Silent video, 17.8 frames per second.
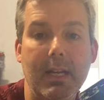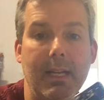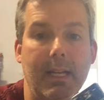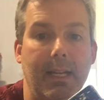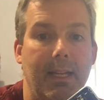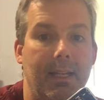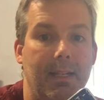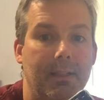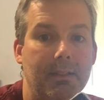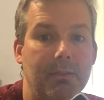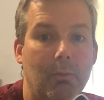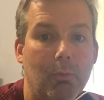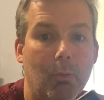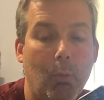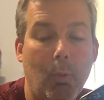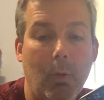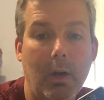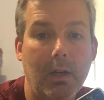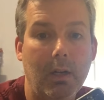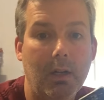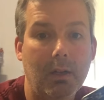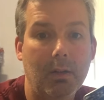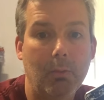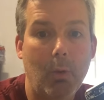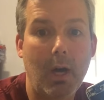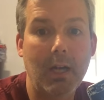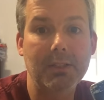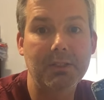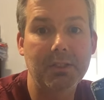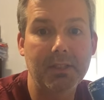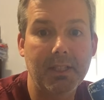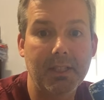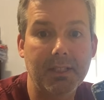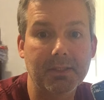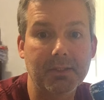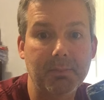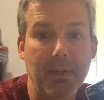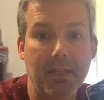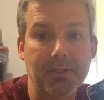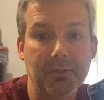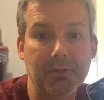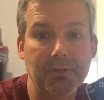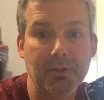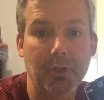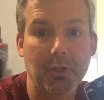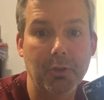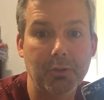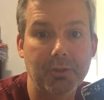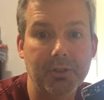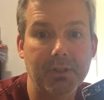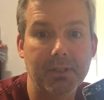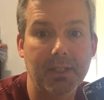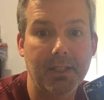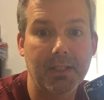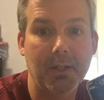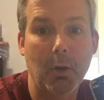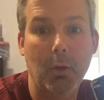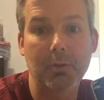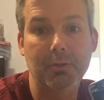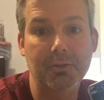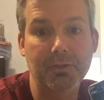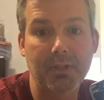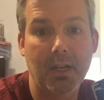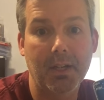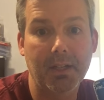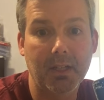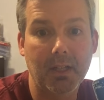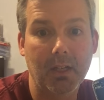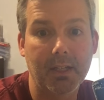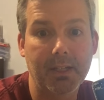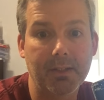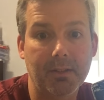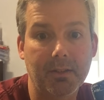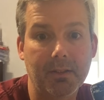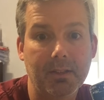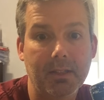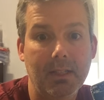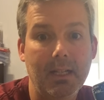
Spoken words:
and wash it in a special solution in an ultrasonic cleaner,